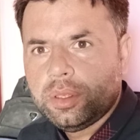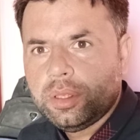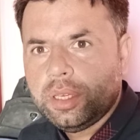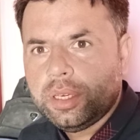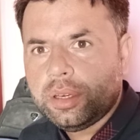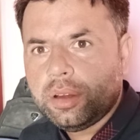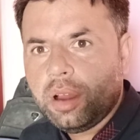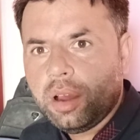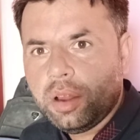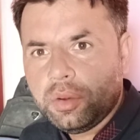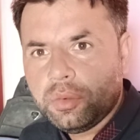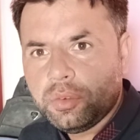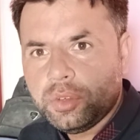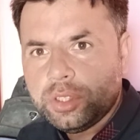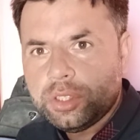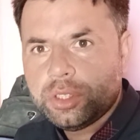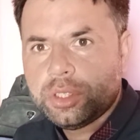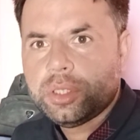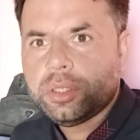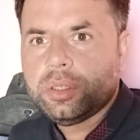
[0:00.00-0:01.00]
that on
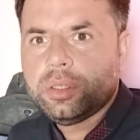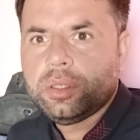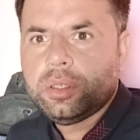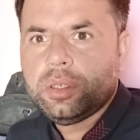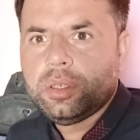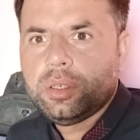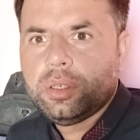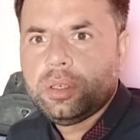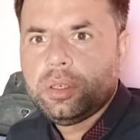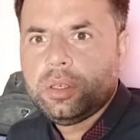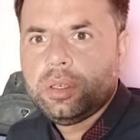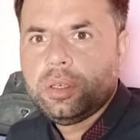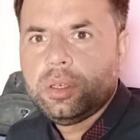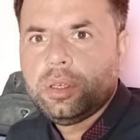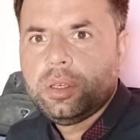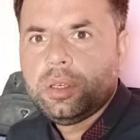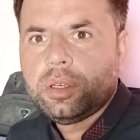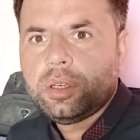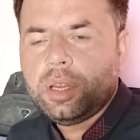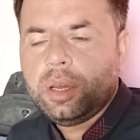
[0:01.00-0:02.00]
which
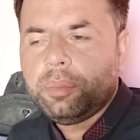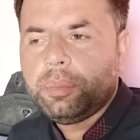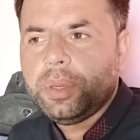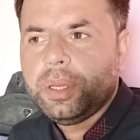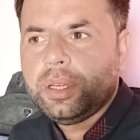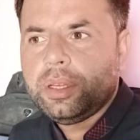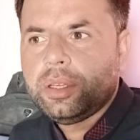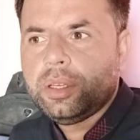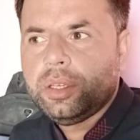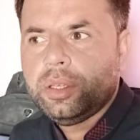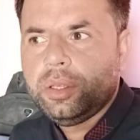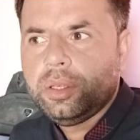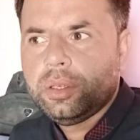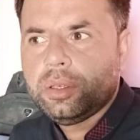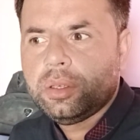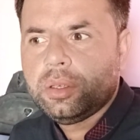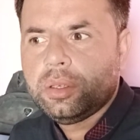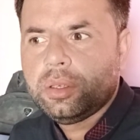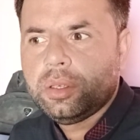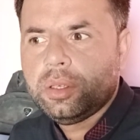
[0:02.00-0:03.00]
topic
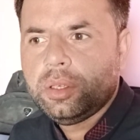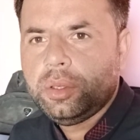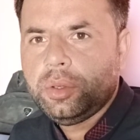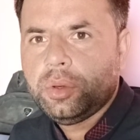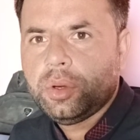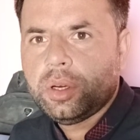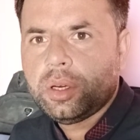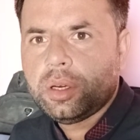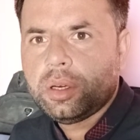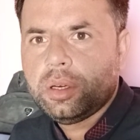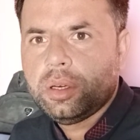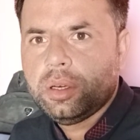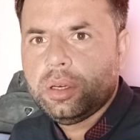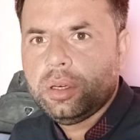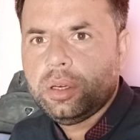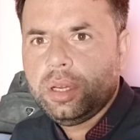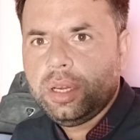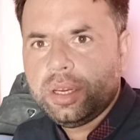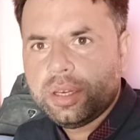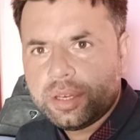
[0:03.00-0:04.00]
you are
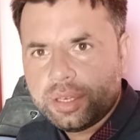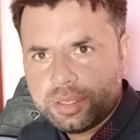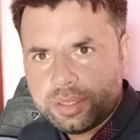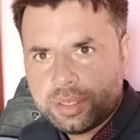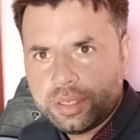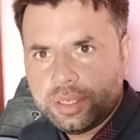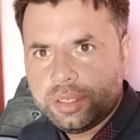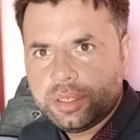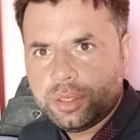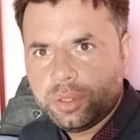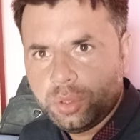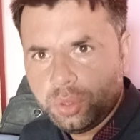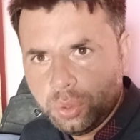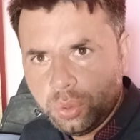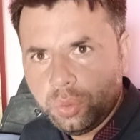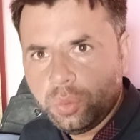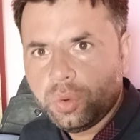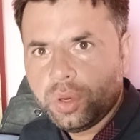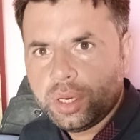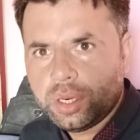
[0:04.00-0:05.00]
interested to do
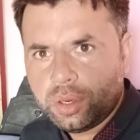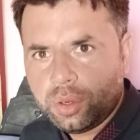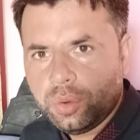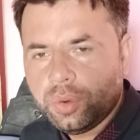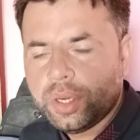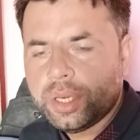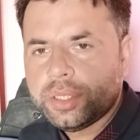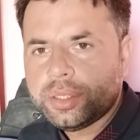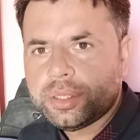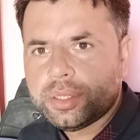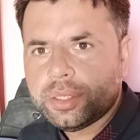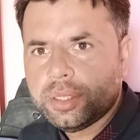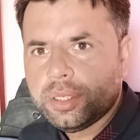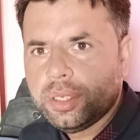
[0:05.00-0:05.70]
work over it.